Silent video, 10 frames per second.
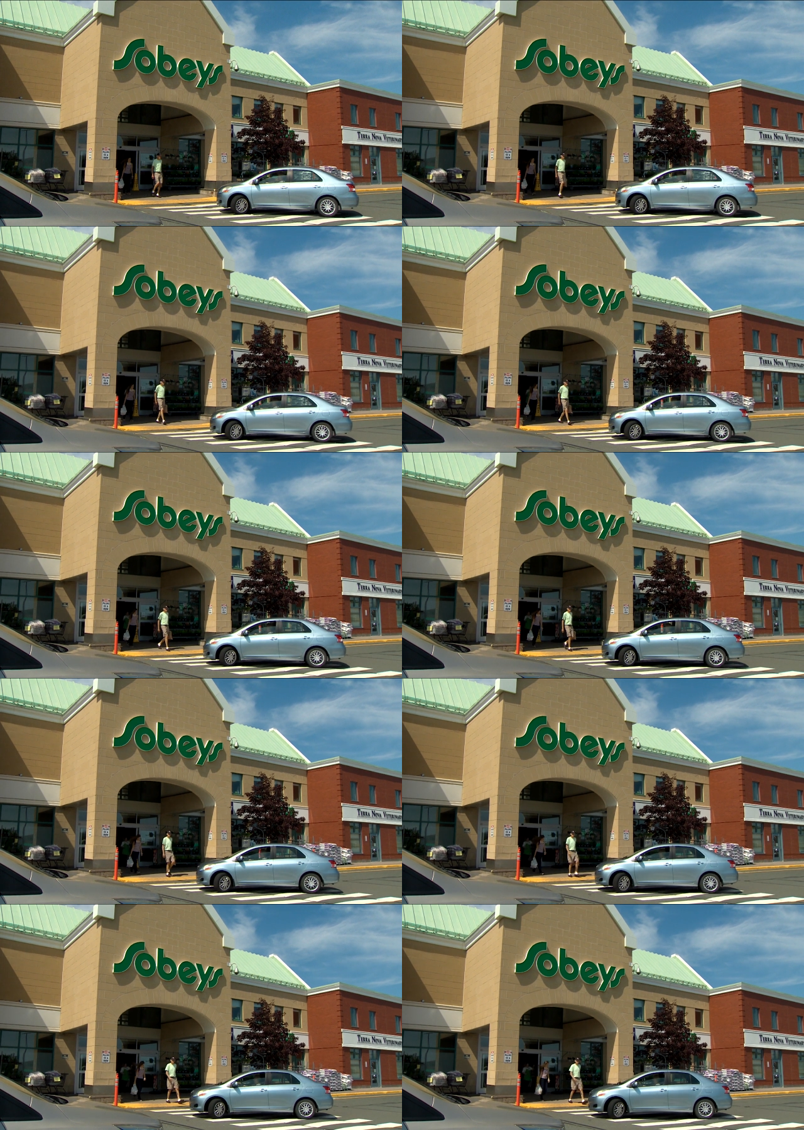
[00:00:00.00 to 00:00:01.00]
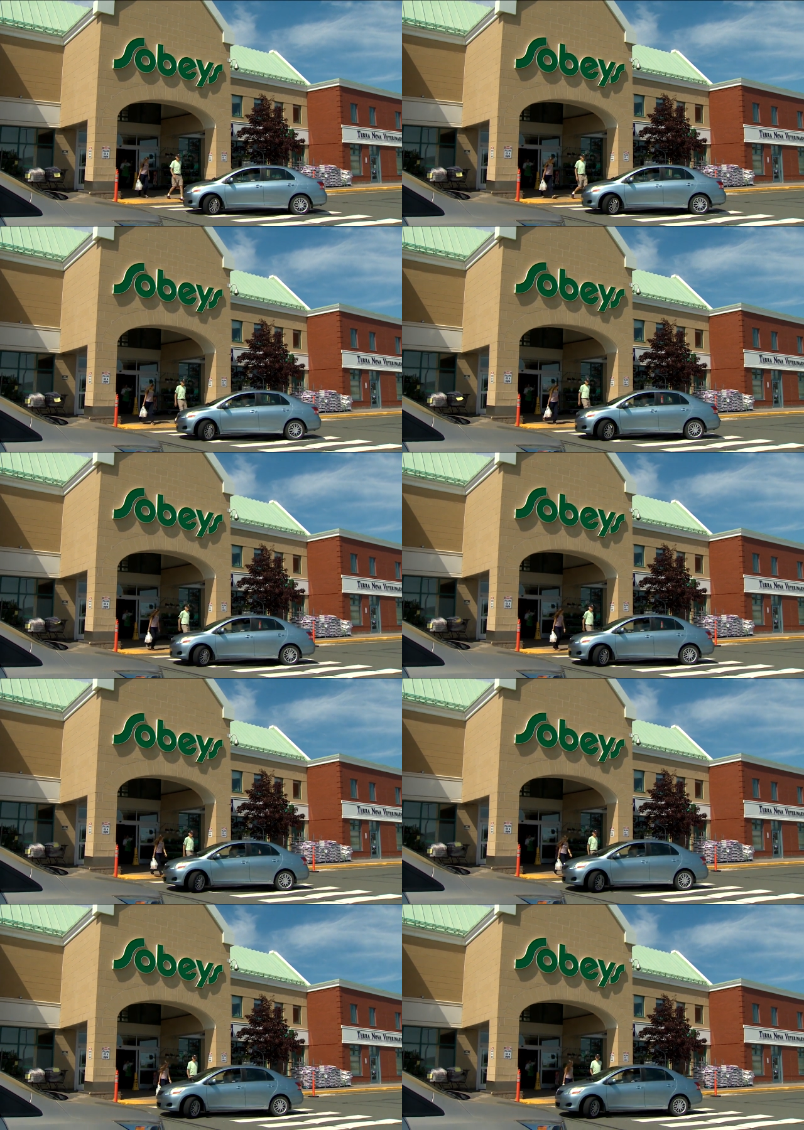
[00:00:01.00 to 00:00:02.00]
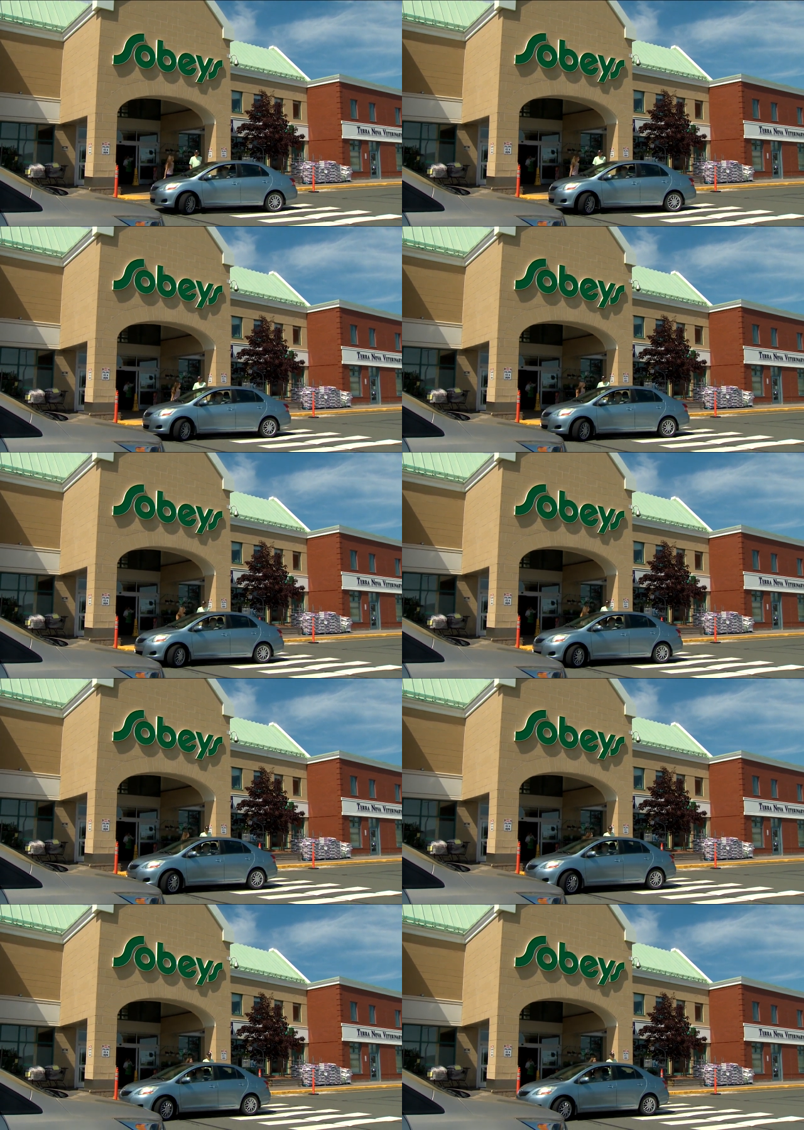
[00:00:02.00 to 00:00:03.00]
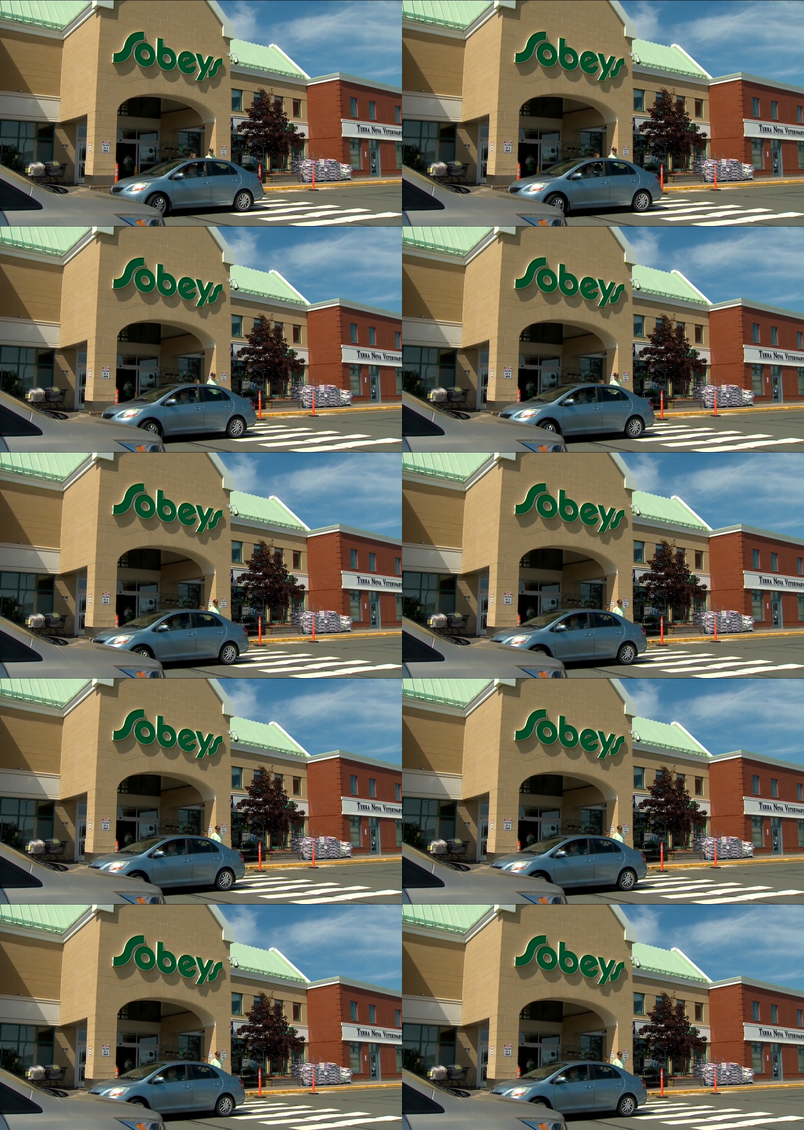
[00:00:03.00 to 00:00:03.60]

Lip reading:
Nobody's mouth can be seen.